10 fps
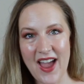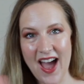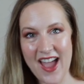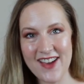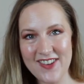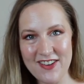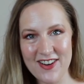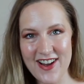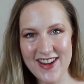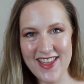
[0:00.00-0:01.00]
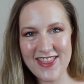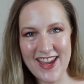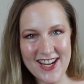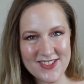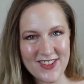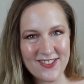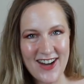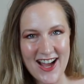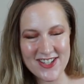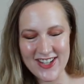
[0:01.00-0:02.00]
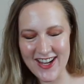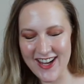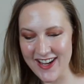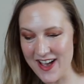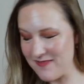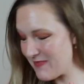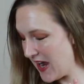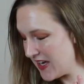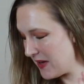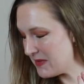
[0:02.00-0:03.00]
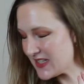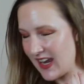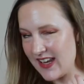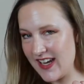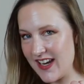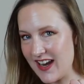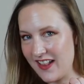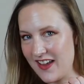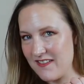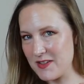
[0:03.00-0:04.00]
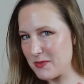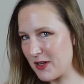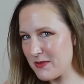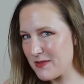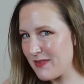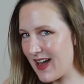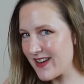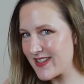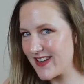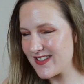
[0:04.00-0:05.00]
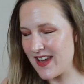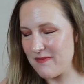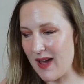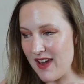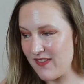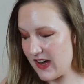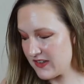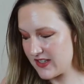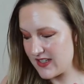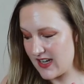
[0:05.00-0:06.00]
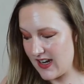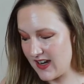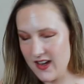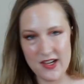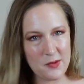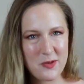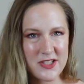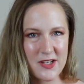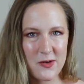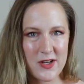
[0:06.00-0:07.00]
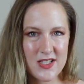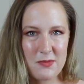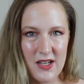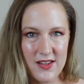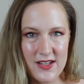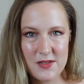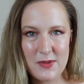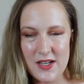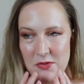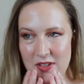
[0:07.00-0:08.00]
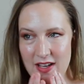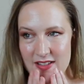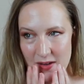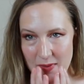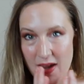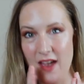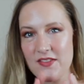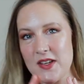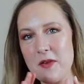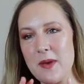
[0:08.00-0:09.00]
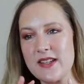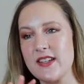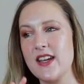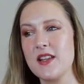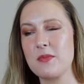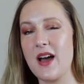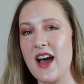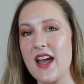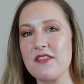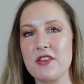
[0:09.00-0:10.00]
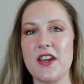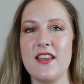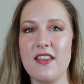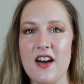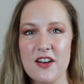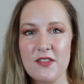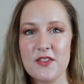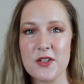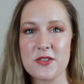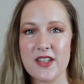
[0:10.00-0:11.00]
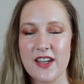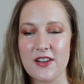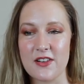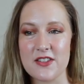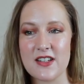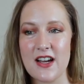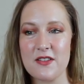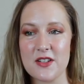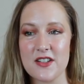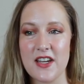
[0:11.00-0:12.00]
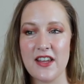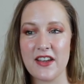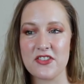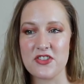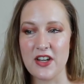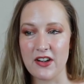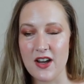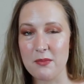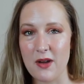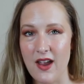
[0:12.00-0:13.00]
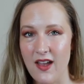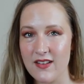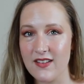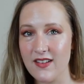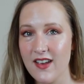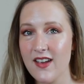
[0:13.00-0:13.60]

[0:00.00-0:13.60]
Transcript: Hi everyone, thanks for watching. Um, my name is Kitty and I love subscription boxes, and my fact of the day wasn't going to be this, but I just realized I might have some in my teeth, but I freaking love those like Girl Scout cookie, like generic brand